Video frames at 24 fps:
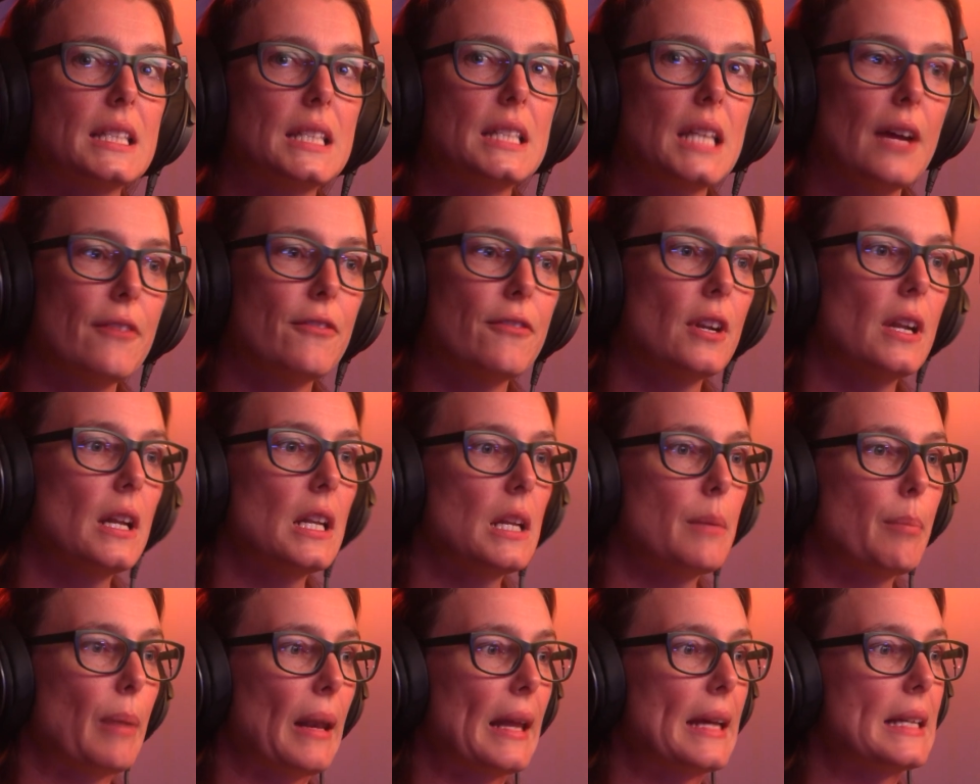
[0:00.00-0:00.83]

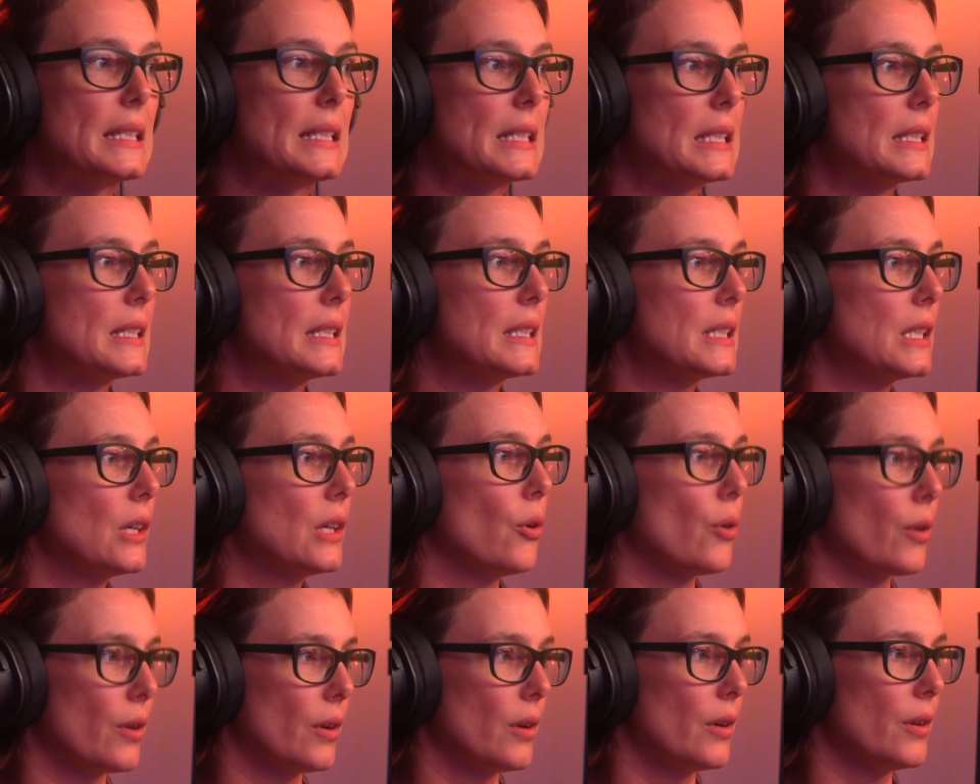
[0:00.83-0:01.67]
definitely places
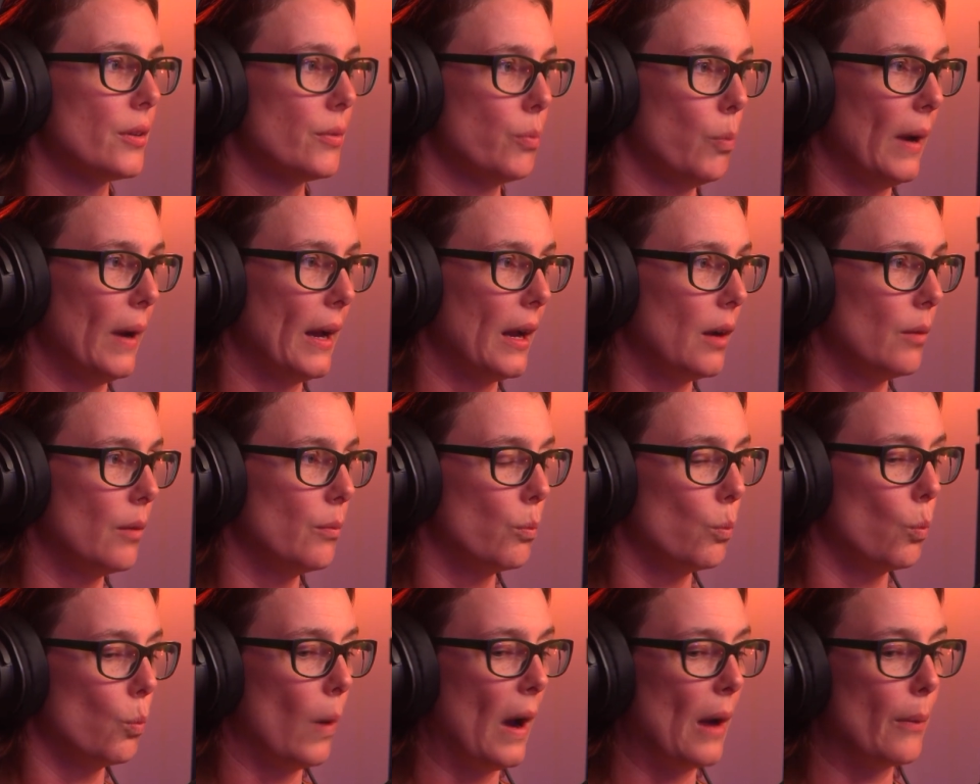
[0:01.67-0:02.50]
on Earth where
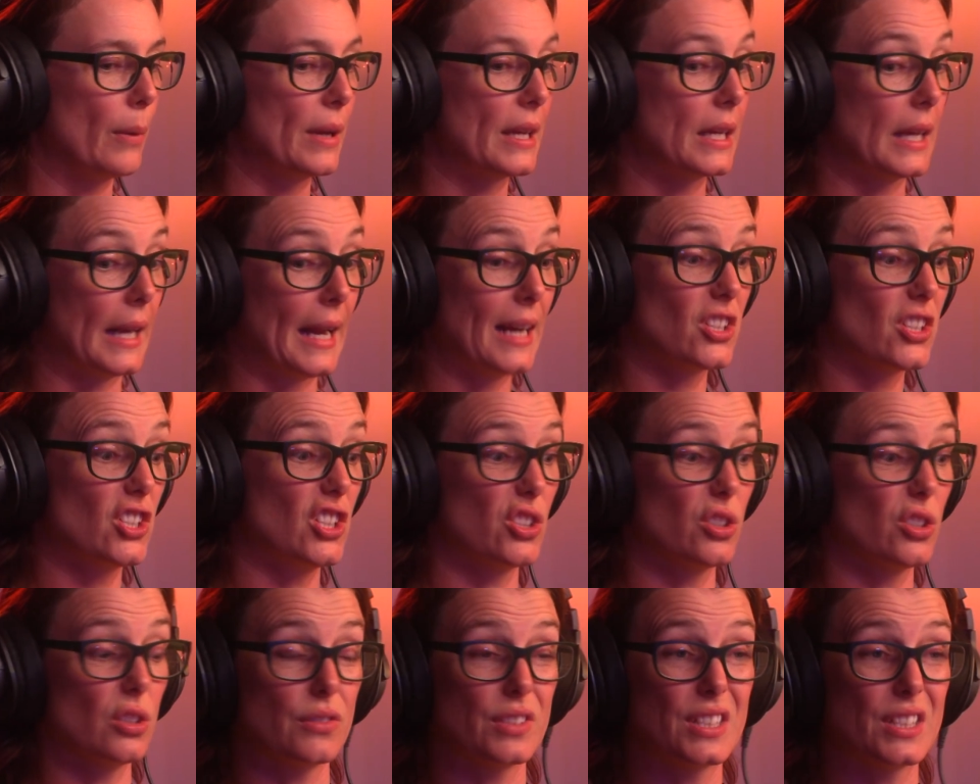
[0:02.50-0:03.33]
we can actually
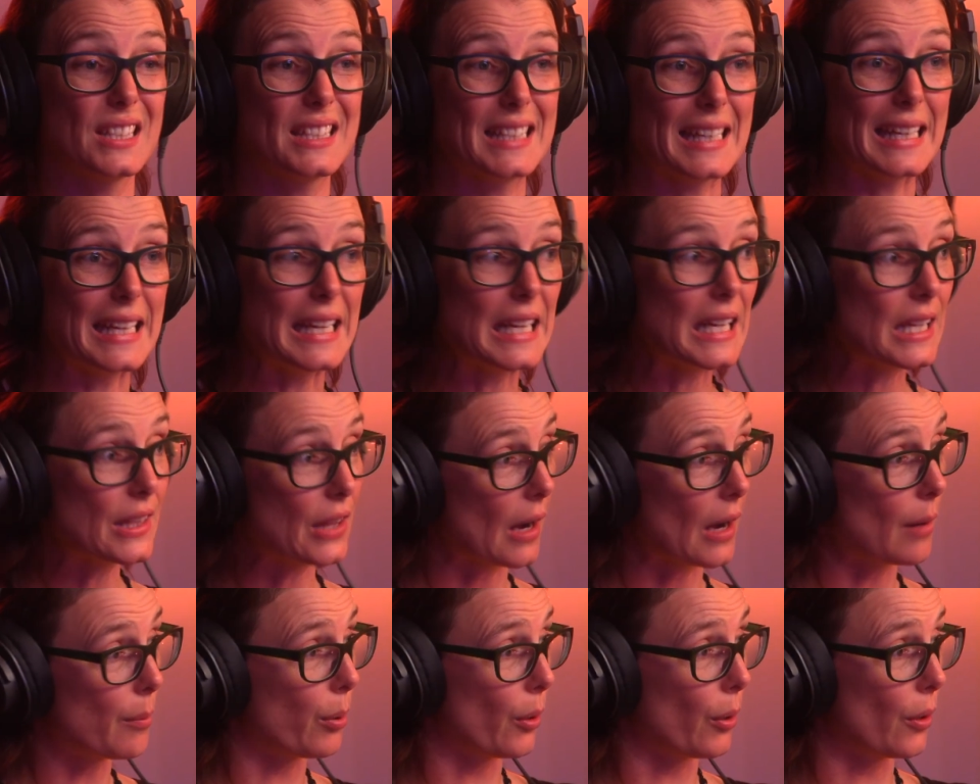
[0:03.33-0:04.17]
sort of see
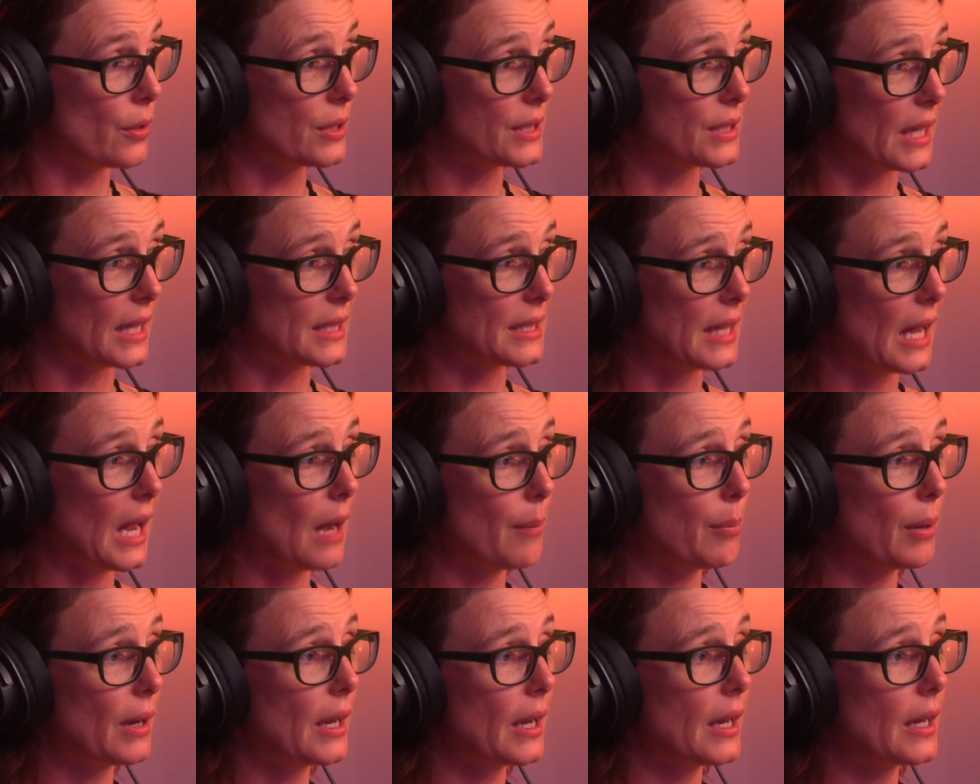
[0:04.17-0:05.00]
that process
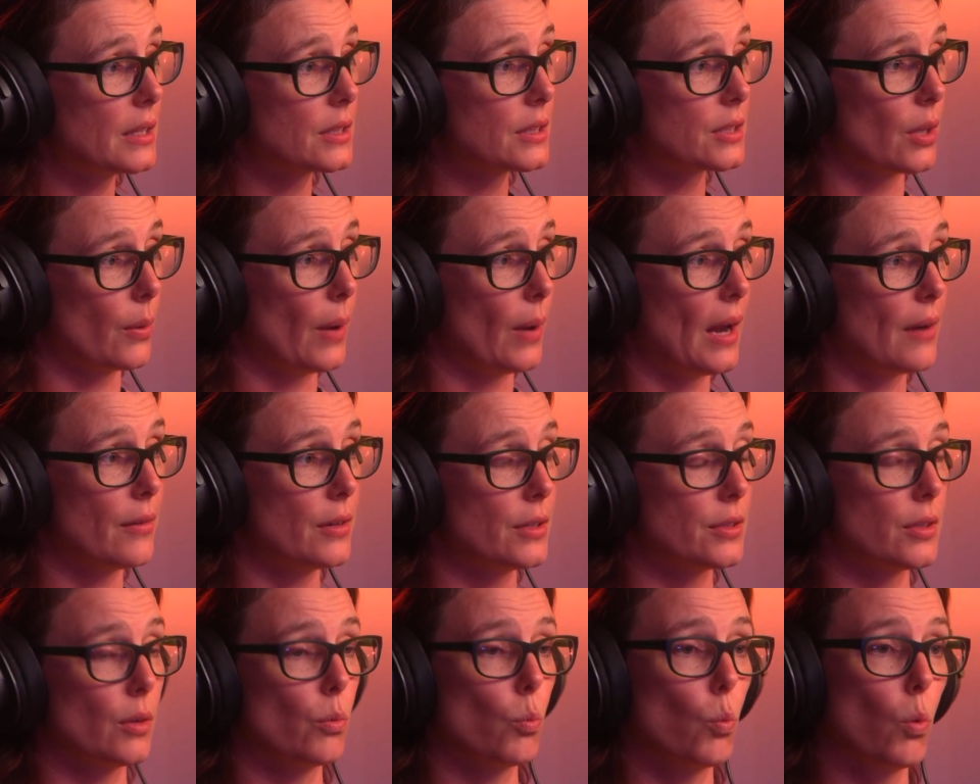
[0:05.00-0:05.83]
happening. So
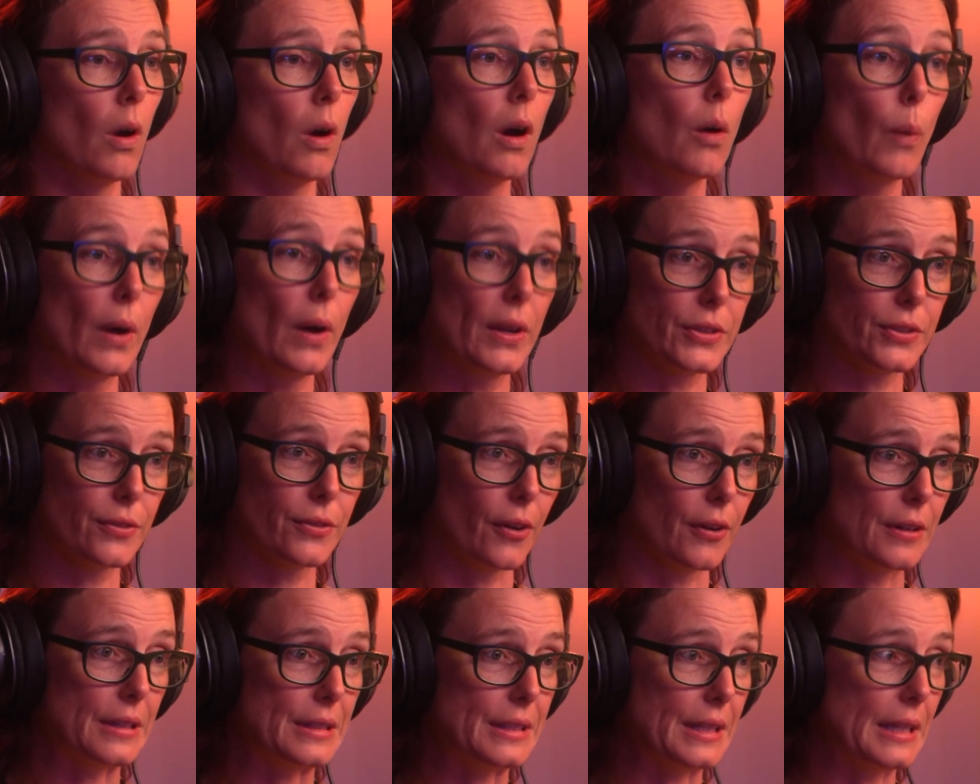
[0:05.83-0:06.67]
areas that were once
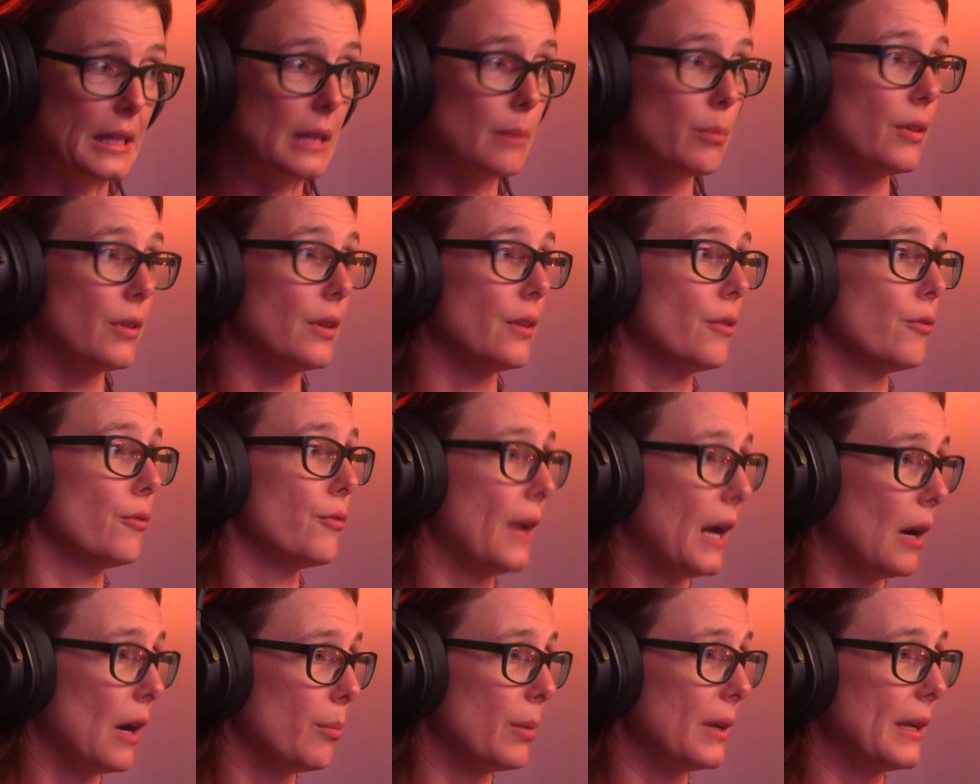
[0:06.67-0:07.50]
very deep that have
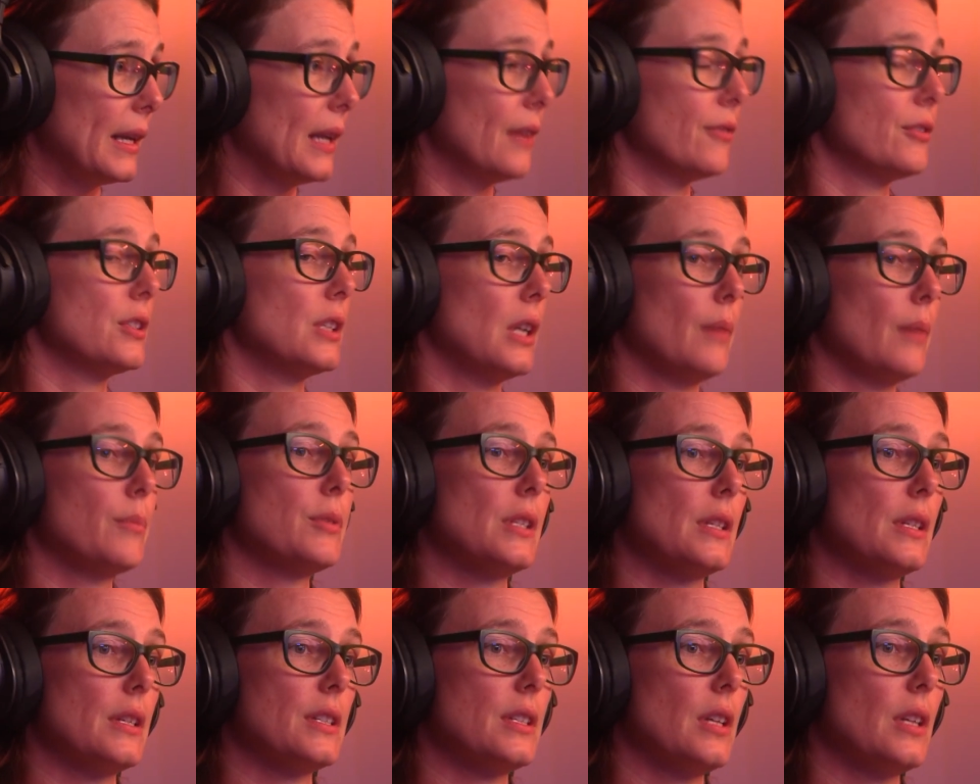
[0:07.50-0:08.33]
now been lifted up
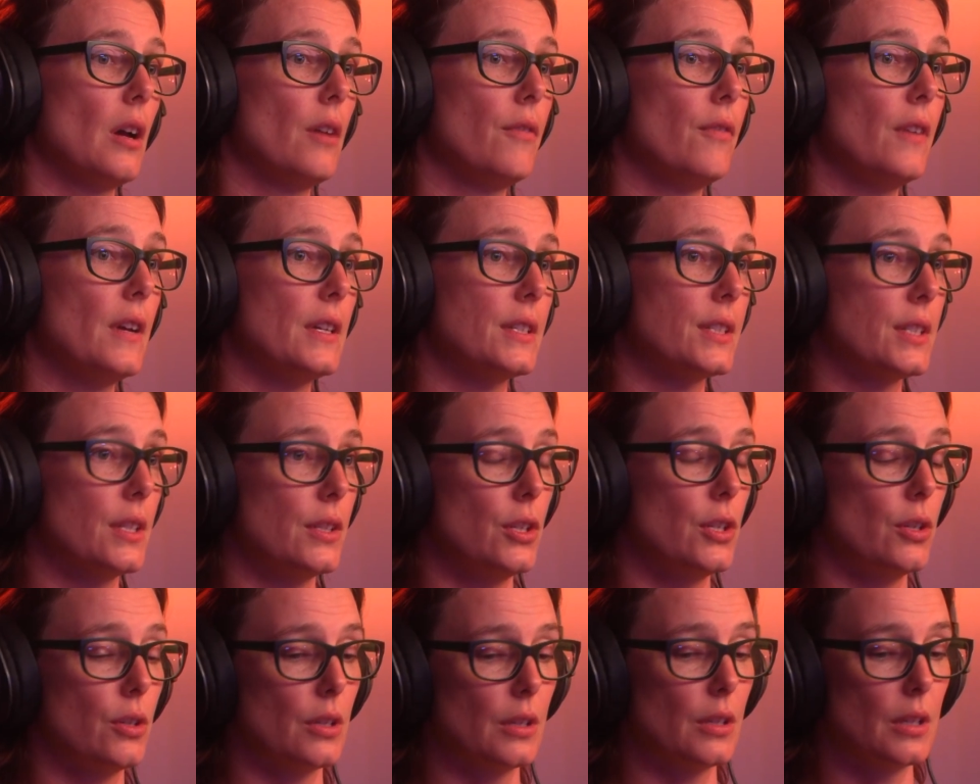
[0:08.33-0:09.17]
to the surface, and
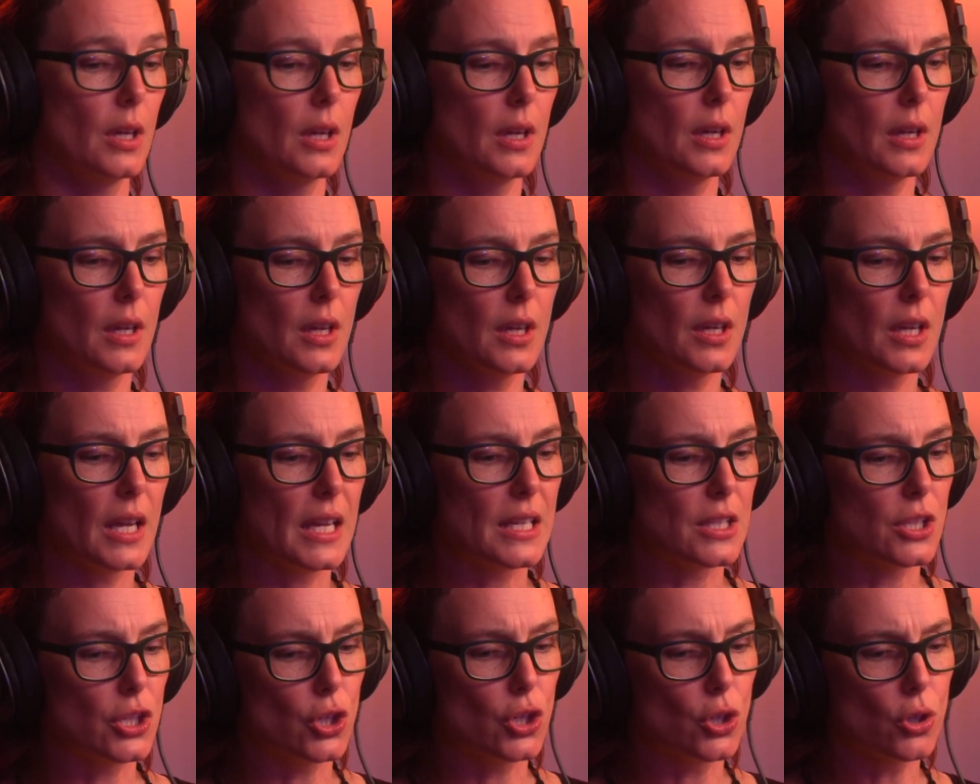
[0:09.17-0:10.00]

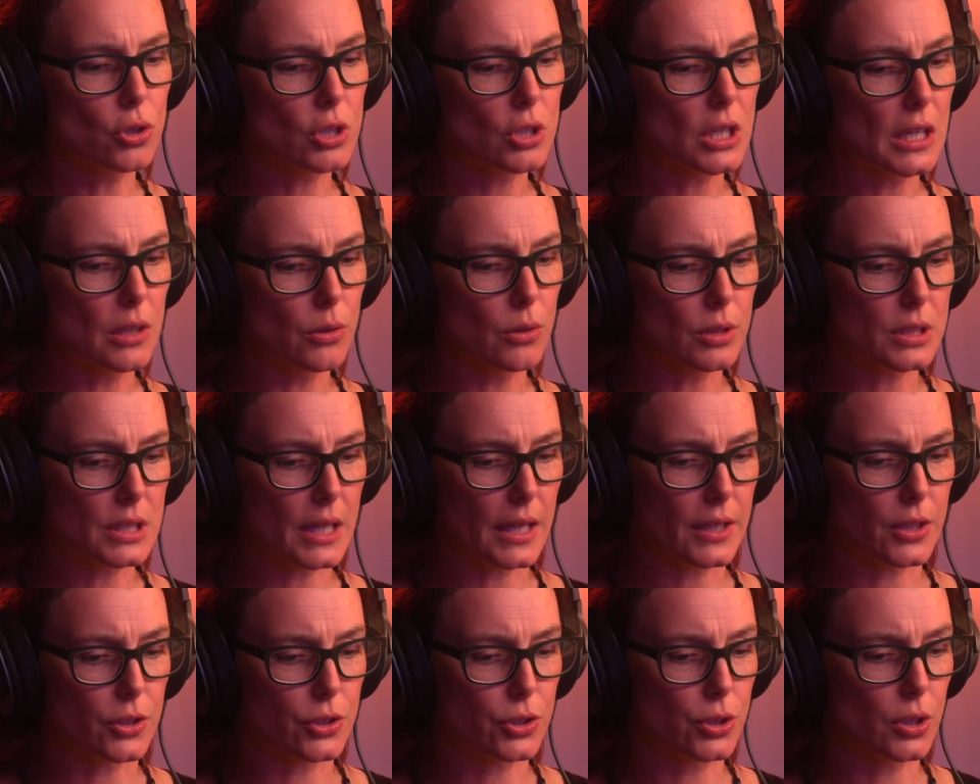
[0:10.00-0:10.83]
it usually looks
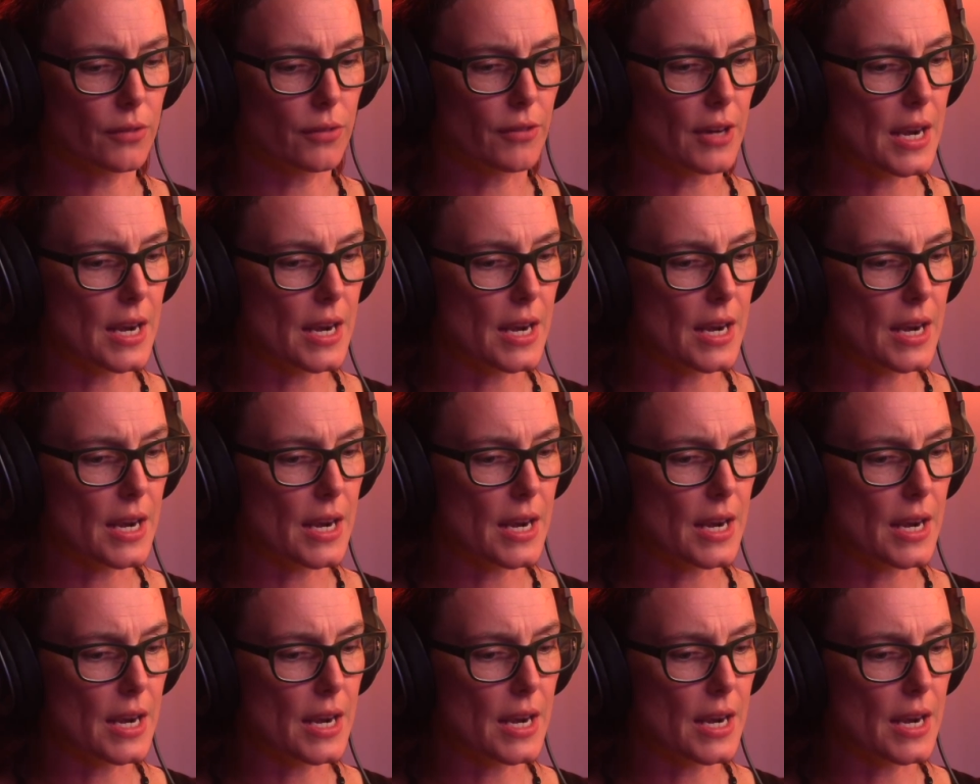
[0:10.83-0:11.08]
like a sort of a